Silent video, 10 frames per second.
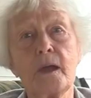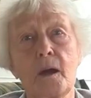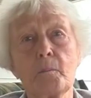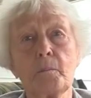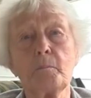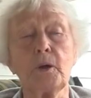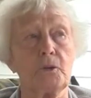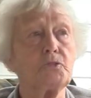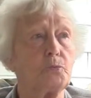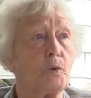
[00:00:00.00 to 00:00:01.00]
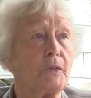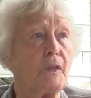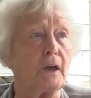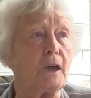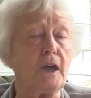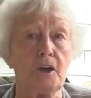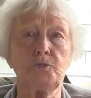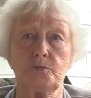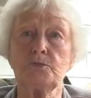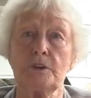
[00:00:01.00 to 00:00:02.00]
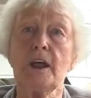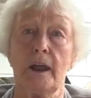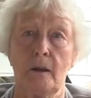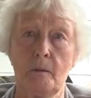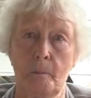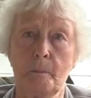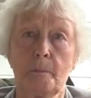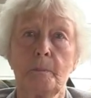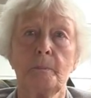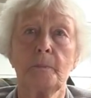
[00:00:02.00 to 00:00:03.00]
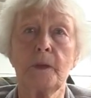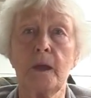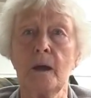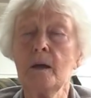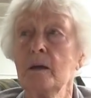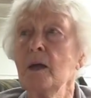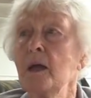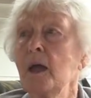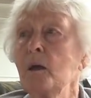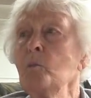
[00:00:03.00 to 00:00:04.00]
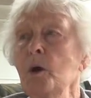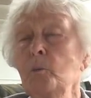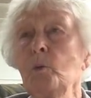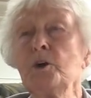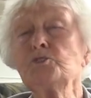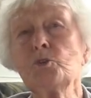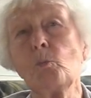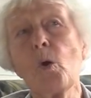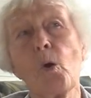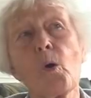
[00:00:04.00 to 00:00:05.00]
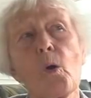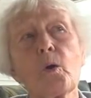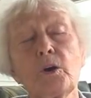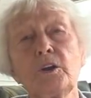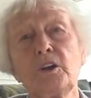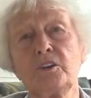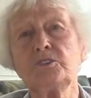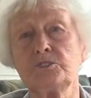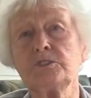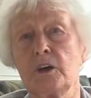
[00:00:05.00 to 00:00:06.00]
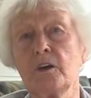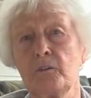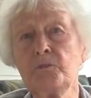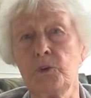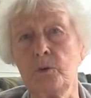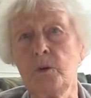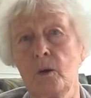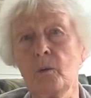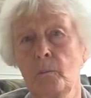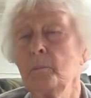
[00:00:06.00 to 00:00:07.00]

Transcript: Yep, but it's when that kids was little. Yeah. And when we was working and stuff, you know.